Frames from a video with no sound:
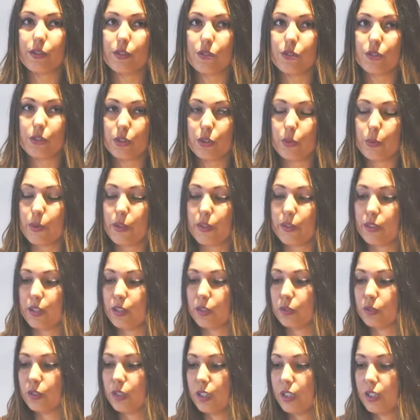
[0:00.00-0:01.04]
or chew
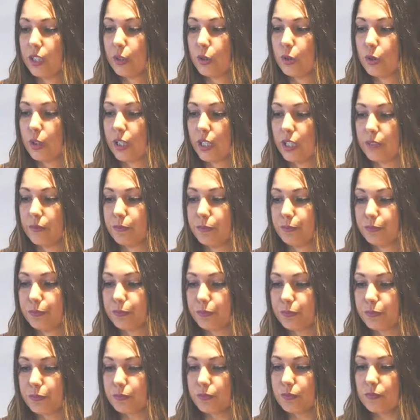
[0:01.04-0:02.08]
without cooking.
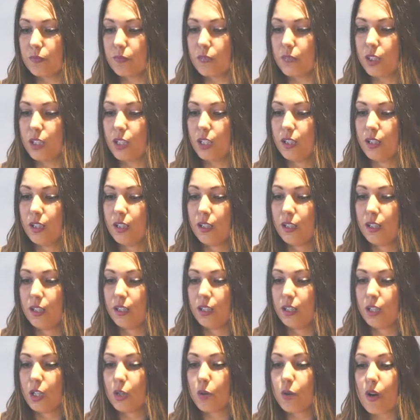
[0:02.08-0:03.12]

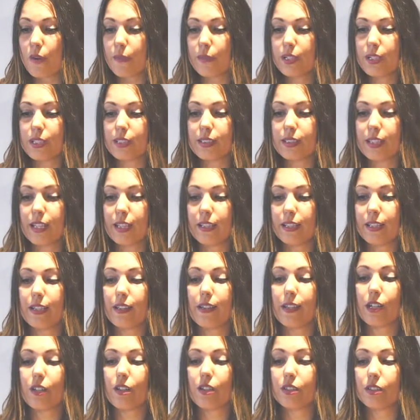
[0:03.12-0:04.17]
However, it's likely
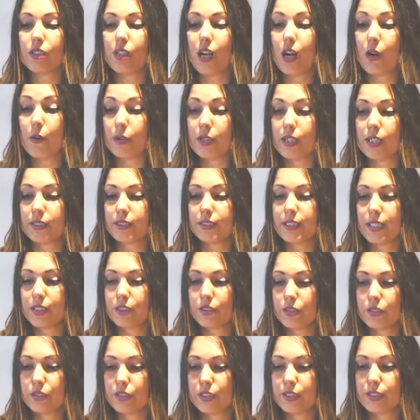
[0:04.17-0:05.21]
that our, our
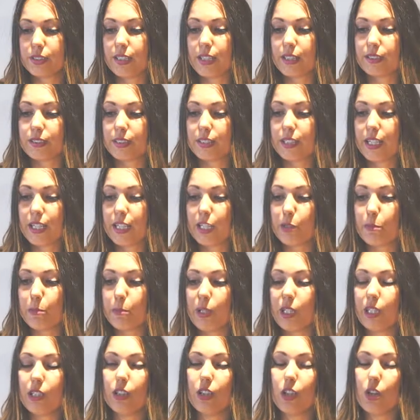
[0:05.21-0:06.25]
ancestors started eating
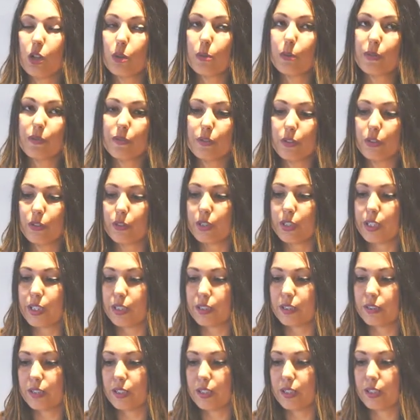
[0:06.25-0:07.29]
meat long before
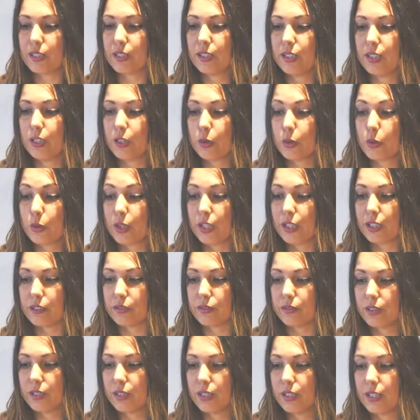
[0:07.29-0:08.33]
they start
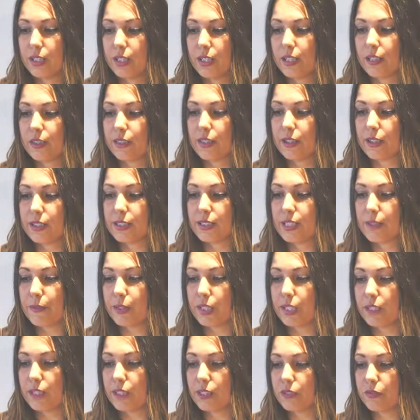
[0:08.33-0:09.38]
cooking. There is
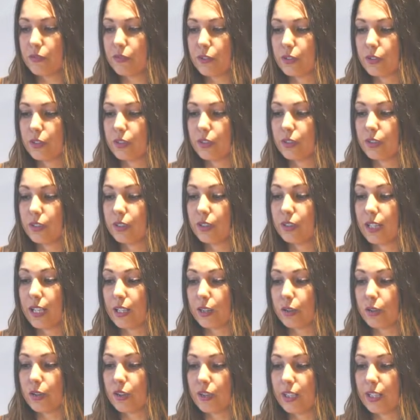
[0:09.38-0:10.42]
evidence for
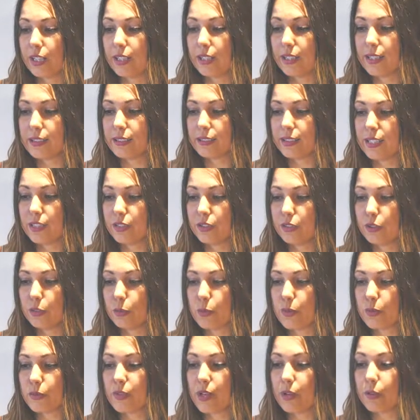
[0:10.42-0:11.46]
that our early ancestors
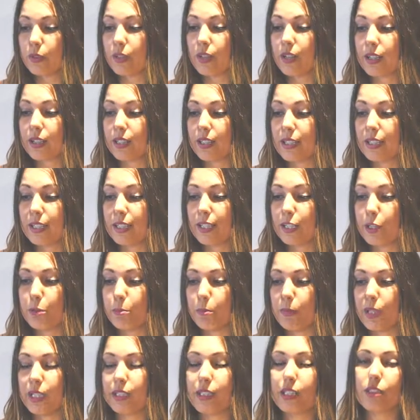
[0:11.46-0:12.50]
were regularly
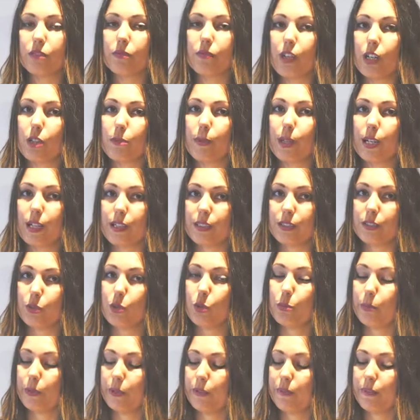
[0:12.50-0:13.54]
eating meat as far back as
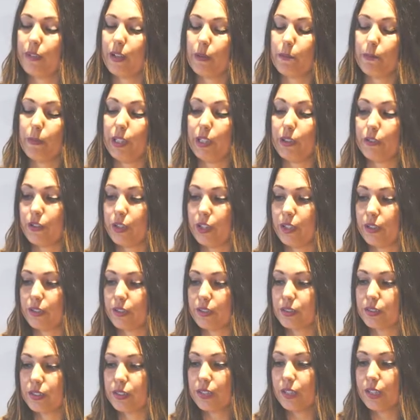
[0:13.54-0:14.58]
2.5 million
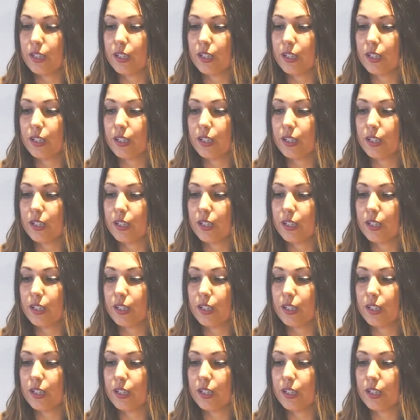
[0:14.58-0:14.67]
years,